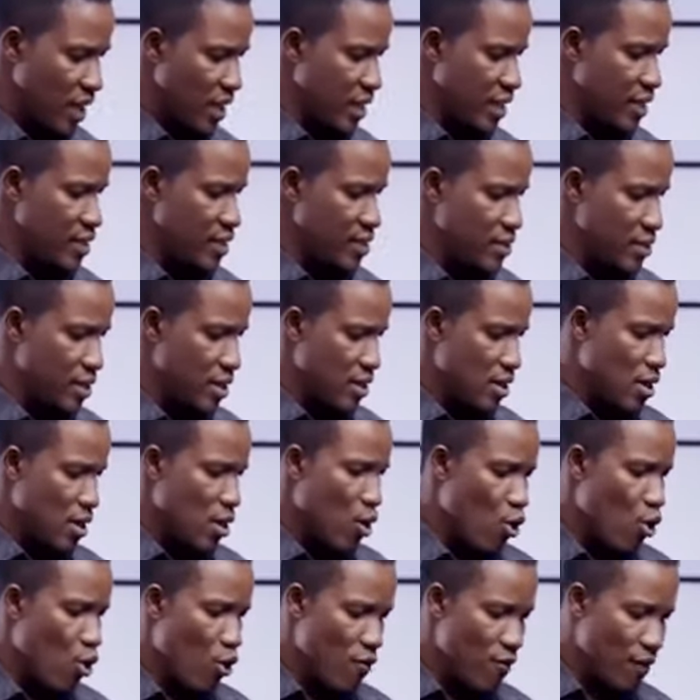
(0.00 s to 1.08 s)
is,
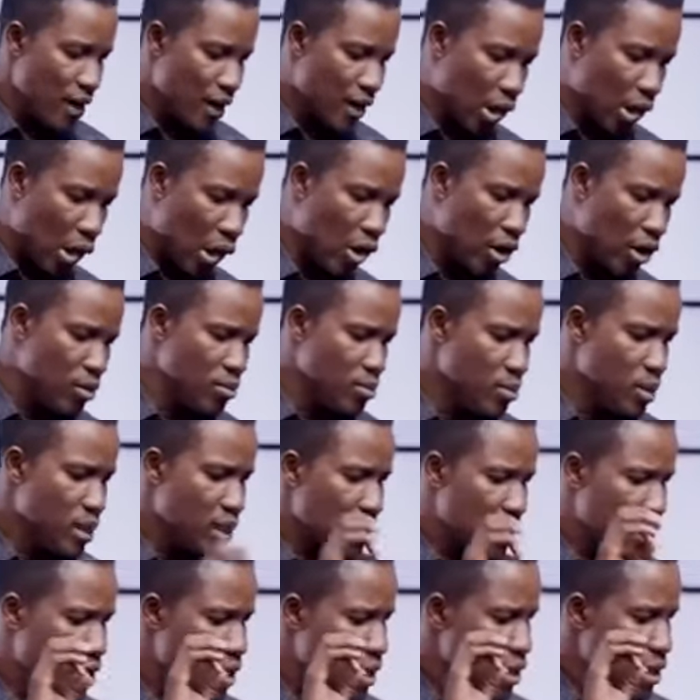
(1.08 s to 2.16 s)
overcome
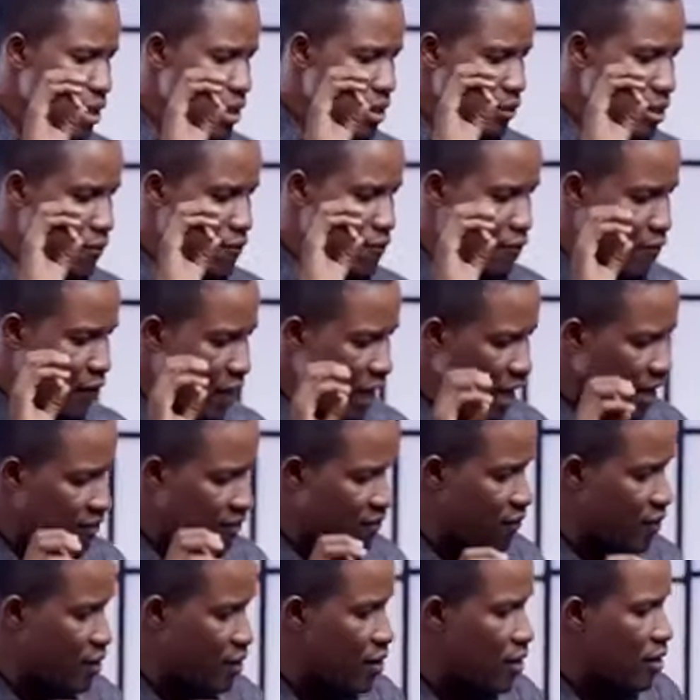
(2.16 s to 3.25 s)
the fear
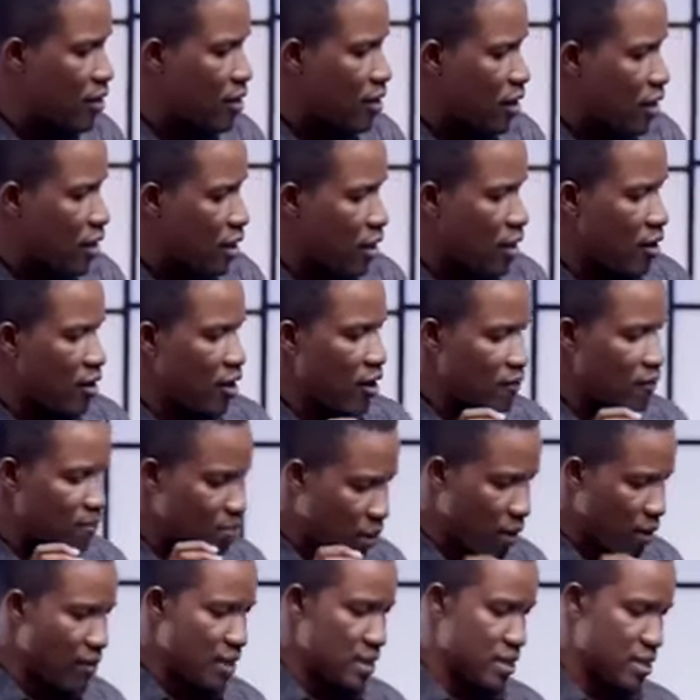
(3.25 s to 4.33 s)
of
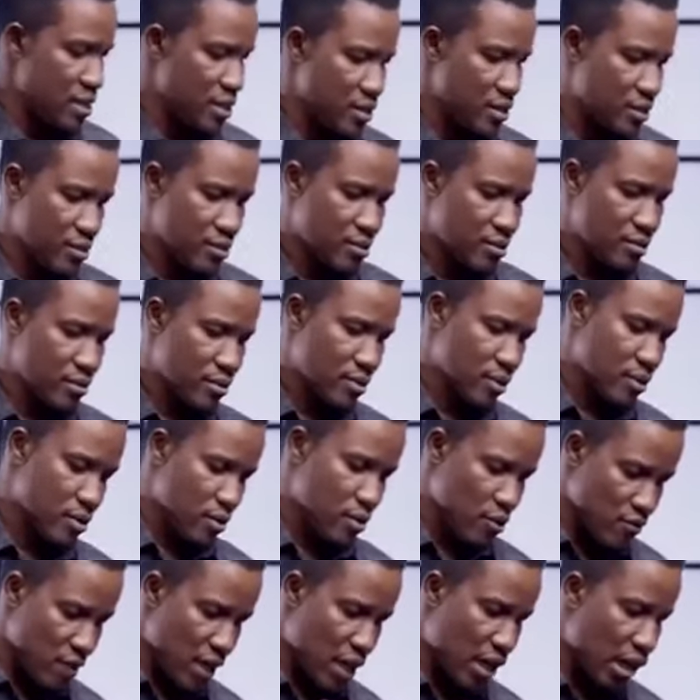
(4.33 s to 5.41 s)
poverty.
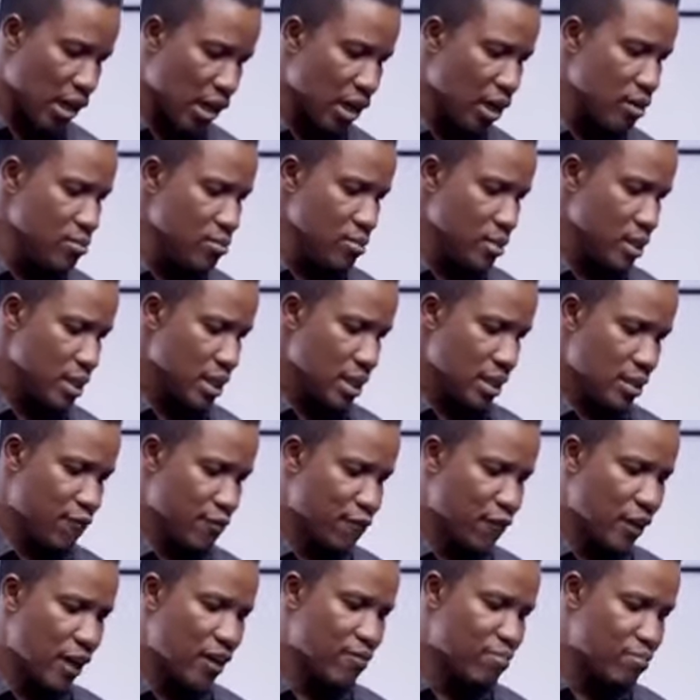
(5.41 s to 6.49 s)
Overcome the
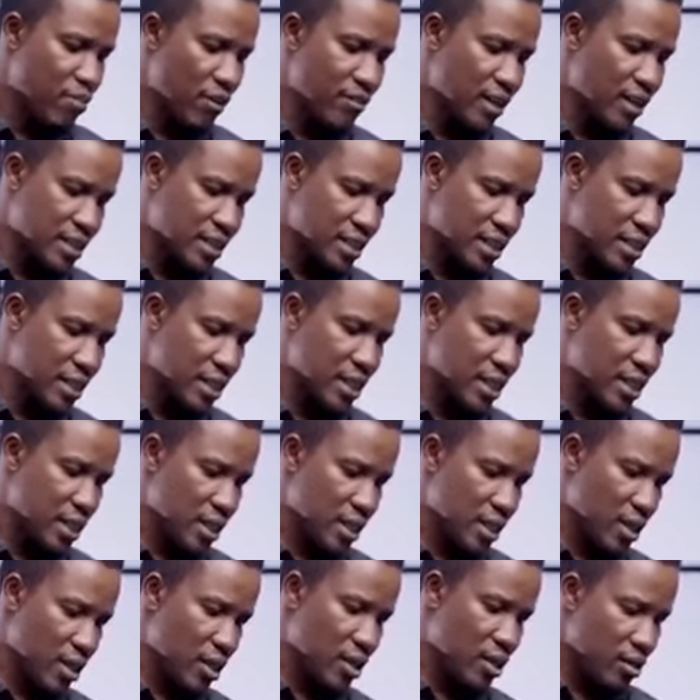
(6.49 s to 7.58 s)
fear of poverty.
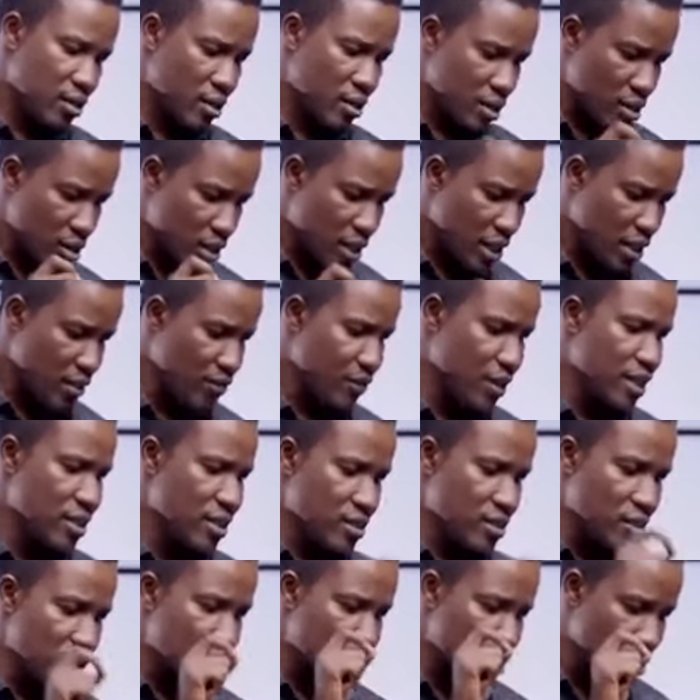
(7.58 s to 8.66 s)

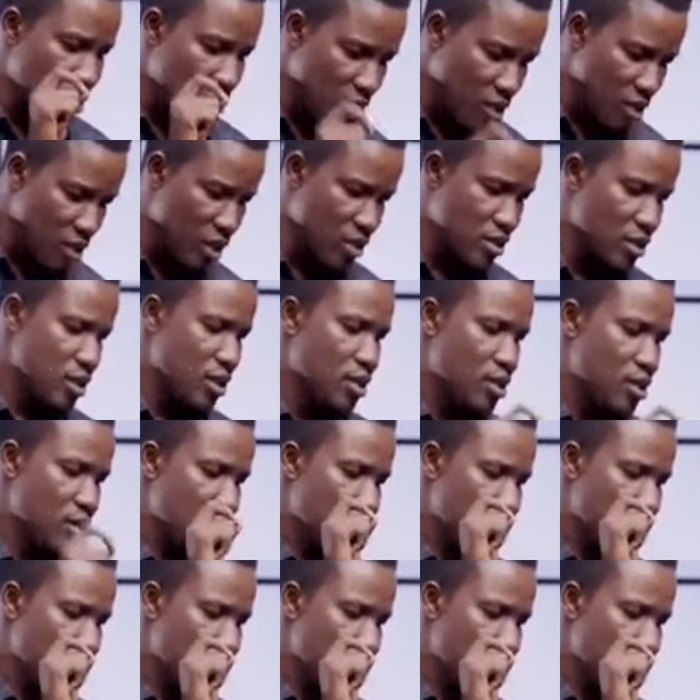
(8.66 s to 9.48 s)
Giving does not